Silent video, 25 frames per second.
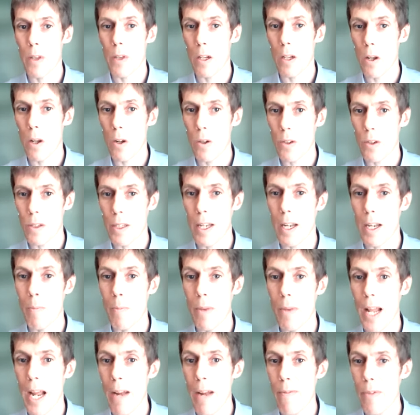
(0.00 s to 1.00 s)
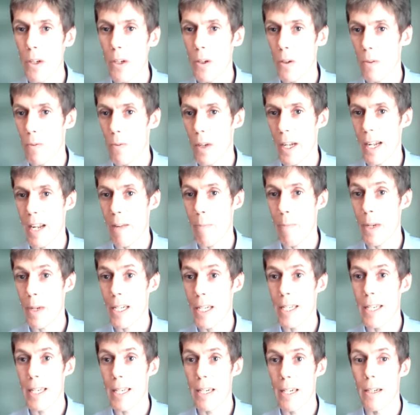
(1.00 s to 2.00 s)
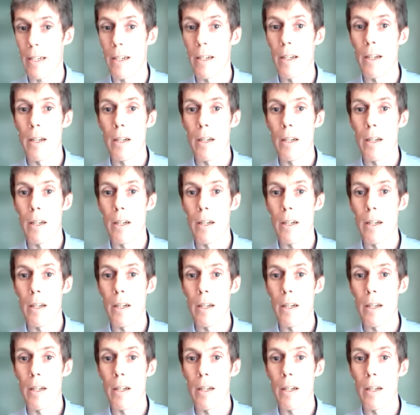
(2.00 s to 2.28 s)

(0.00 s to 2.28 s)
the long-term livelihood viability